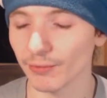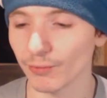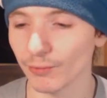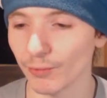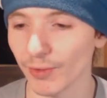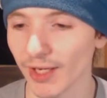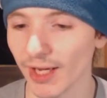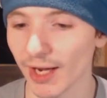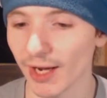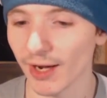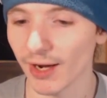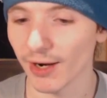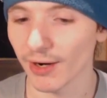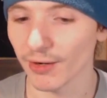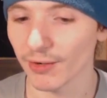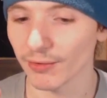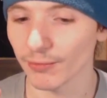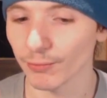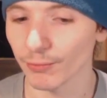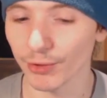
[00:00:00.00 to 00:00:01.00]
We
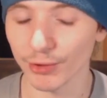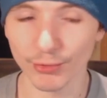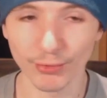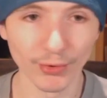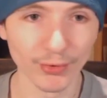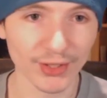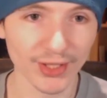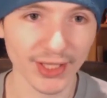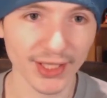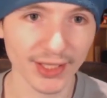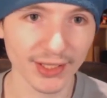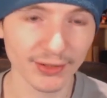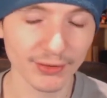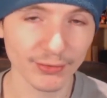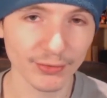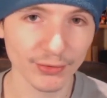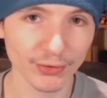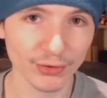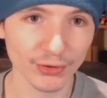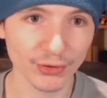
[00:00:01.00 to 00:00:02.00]
are recruiting
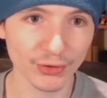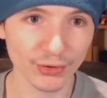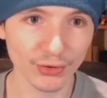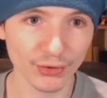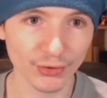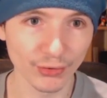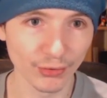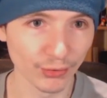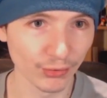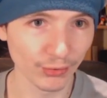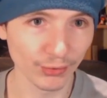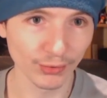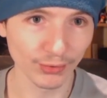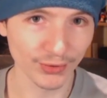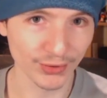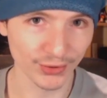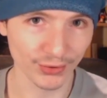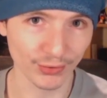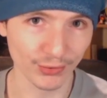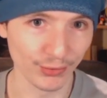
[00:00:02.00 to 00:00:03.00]
school
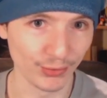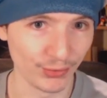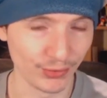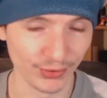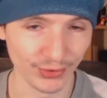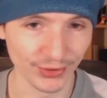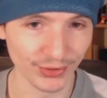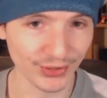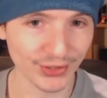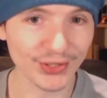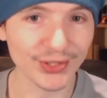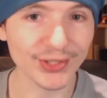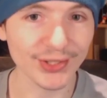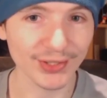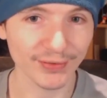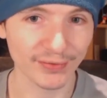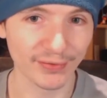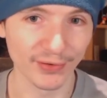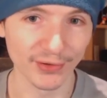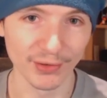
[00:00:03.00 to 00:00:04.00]
students
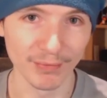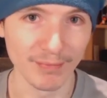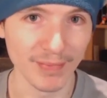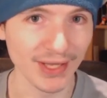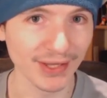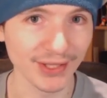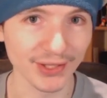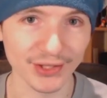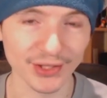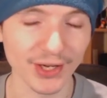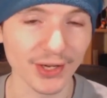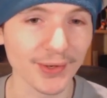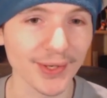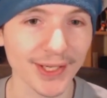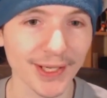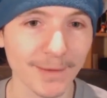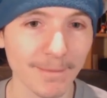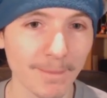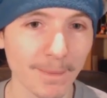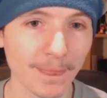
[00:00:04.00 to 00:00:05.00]
for the
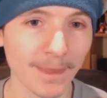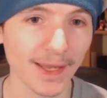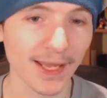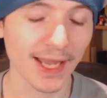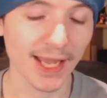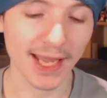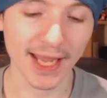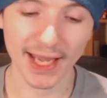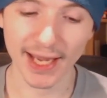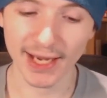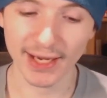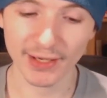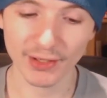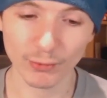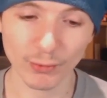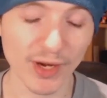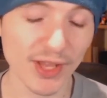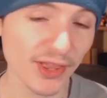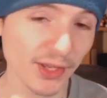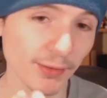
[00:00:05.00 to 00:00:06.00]
military,
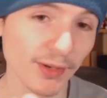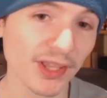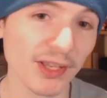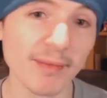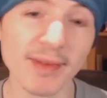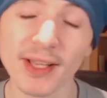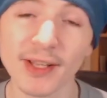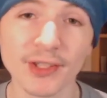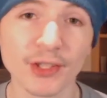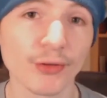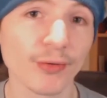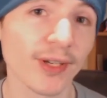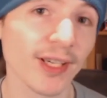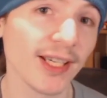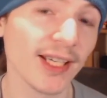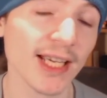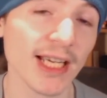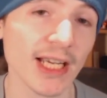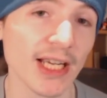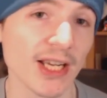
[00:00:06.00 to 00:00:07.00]
and when they're in the
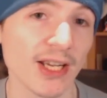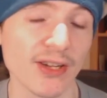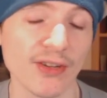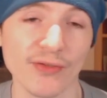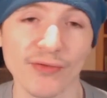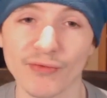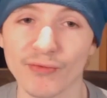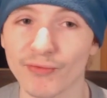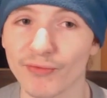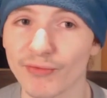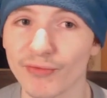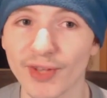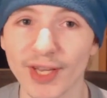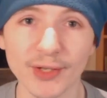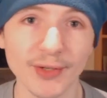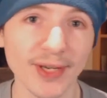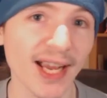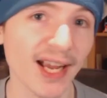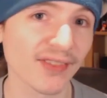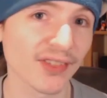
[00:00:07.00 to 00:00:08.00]
military, they
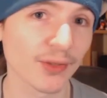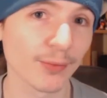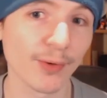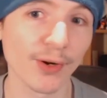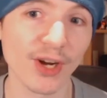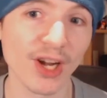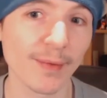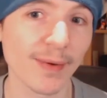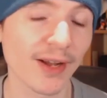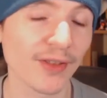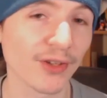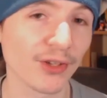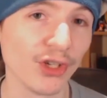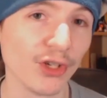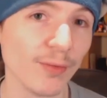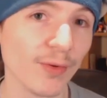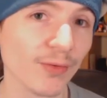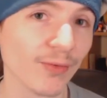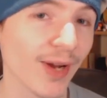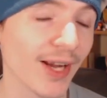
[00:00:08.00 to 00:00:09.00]
don't have to worry about the
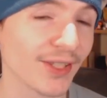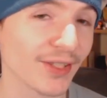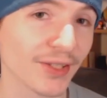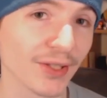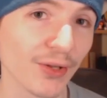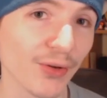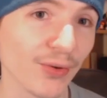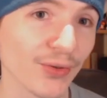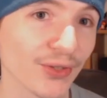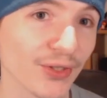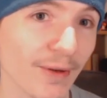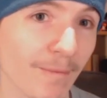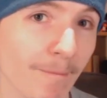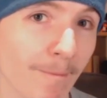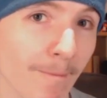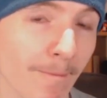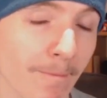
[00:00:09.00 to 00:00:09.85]
human rights laws.